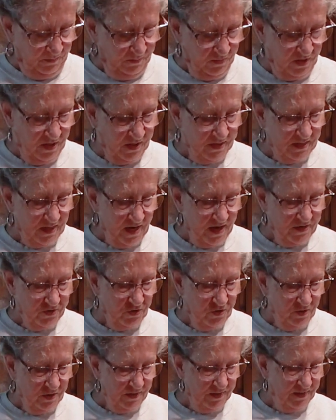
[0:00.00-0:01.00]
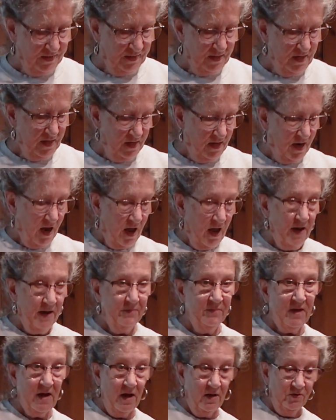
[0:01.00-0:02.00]
Because as you can see, I
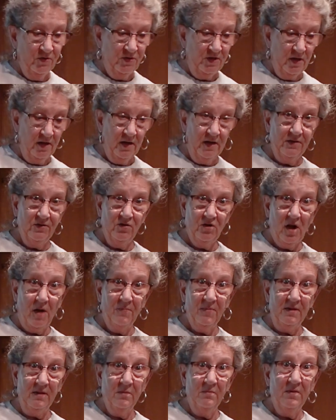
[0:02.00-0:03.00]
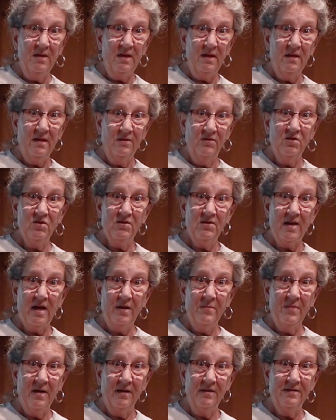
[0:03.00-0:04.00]
am now done chopping the meat in just
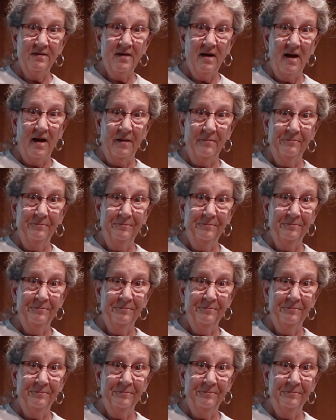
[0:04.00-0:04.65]
that amount of time.